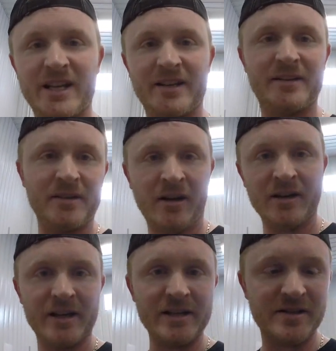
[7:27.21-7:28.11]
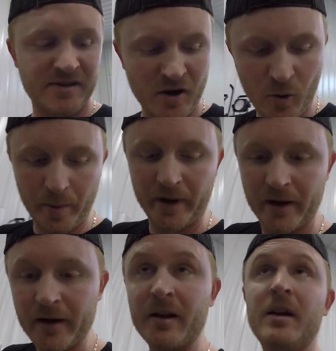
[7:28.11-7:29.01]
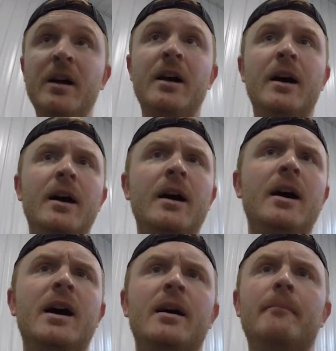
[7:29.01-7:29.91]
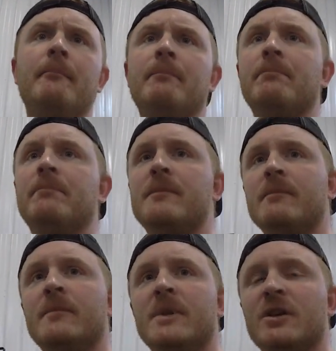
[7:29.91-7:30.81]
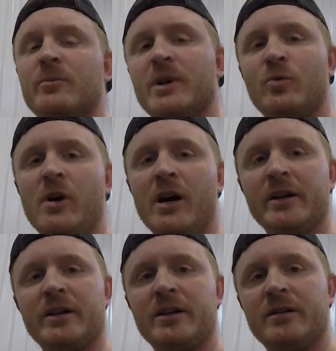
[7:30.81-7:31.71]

of Dawn dish soap and a little bit of water.